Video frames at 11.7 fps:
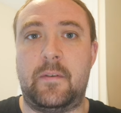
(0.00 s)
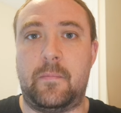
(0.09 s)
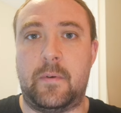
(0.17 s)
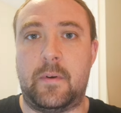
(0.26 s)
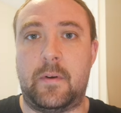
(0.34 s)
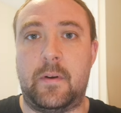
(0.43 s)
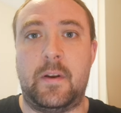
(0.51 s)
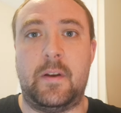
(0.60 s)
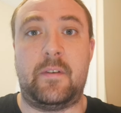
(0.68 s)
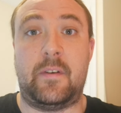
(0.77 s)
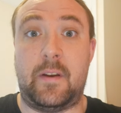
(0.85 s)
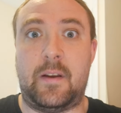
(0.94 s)
were
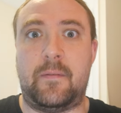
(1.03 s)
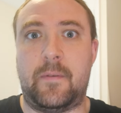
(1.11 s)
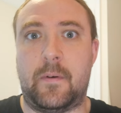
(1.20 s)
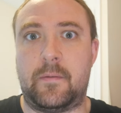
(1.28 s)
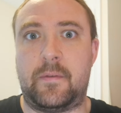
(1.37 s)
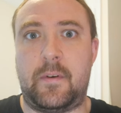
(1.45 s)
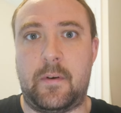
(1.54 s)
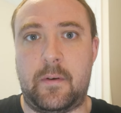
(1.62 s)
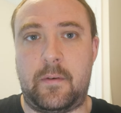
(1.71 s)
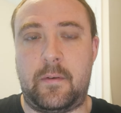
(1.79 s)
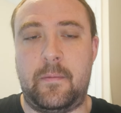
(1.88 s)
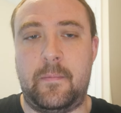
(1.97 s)
to their false
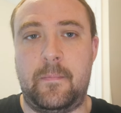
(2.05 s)
gods.